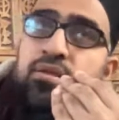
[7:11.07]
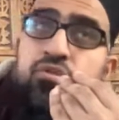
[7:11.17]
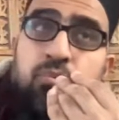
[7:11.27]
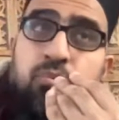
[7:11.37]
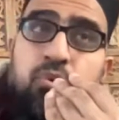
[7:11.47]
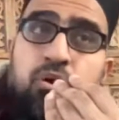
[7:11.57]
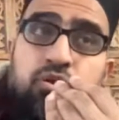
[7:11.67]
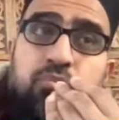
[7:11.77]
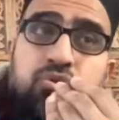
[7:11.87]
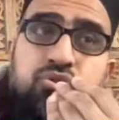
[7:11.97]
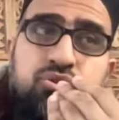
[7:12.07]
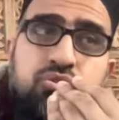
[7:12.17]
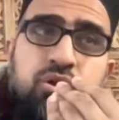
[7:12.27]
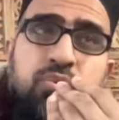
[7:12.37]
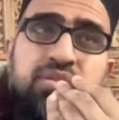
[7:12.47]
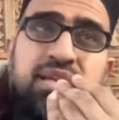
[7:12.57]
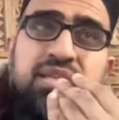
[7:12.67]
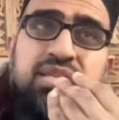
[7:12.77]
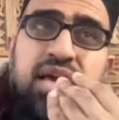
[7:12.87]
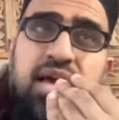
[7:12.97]
Number one. Number two, it was at
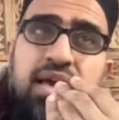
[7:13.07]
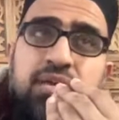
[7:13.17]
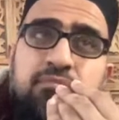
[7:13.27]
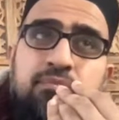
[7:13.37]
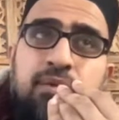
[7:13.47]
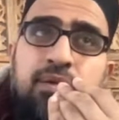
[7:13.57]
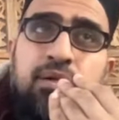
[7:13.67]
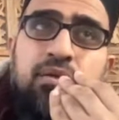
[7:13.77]
a time